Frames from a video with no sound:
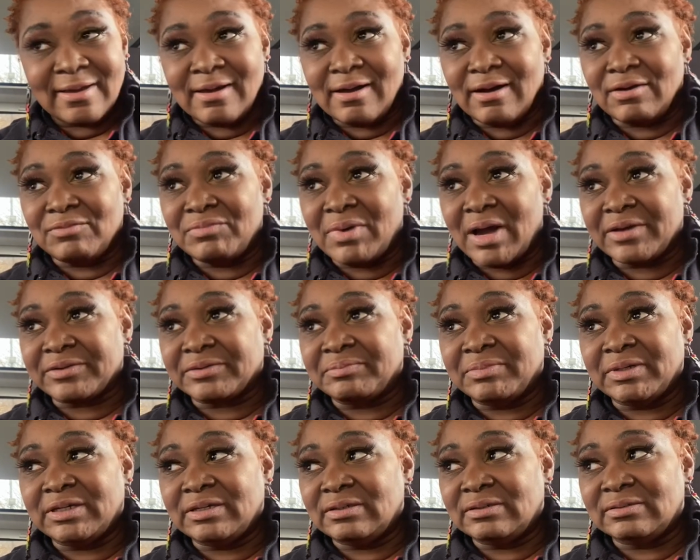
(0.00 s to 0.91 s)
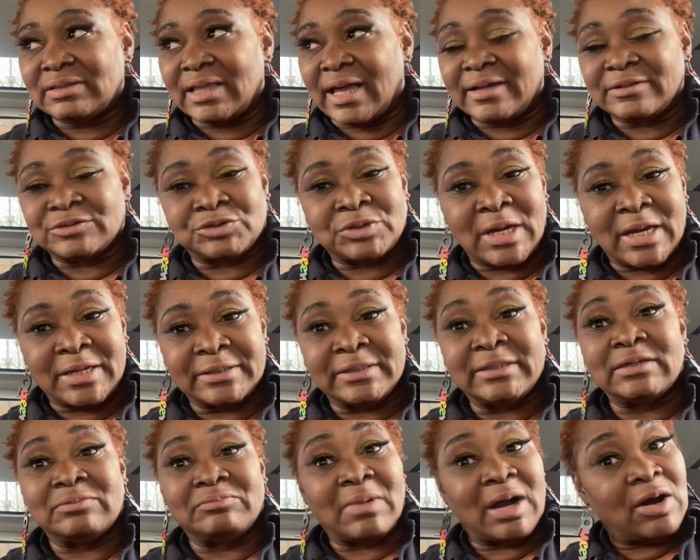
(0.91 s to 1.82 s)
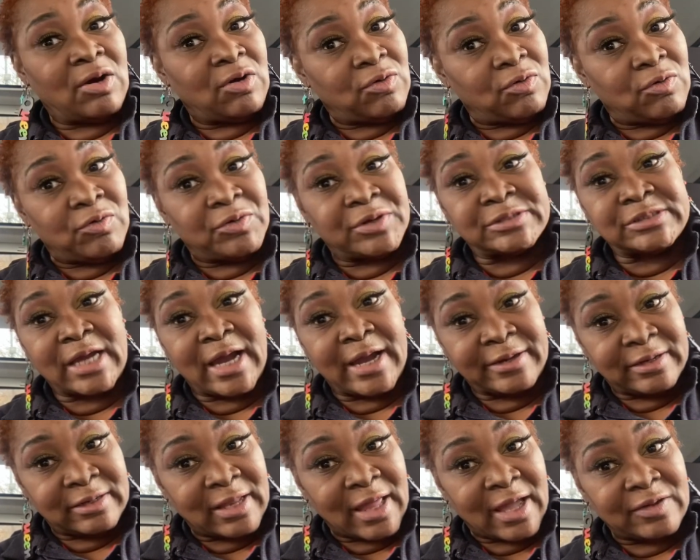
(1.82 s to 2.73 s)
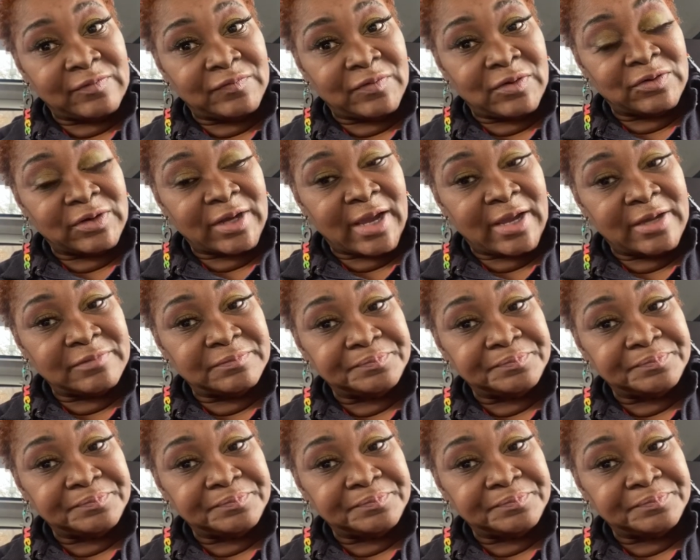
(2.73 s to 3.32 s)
I'm about to be, like, trying to get my whole entire life, okay?